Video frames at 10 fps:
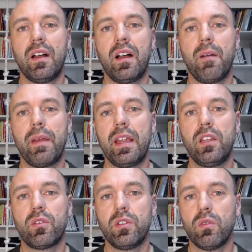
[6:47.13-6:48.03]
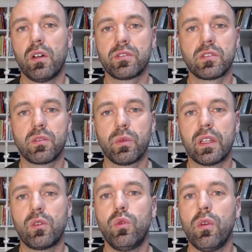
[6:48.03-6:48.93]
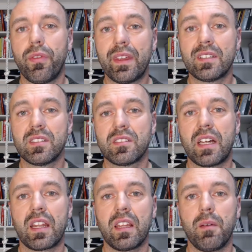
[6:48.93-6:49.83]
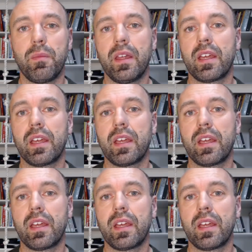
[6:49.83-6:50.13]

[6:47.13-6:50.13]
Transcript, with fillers: Um, and you can do all sorts of really cool things inside of them,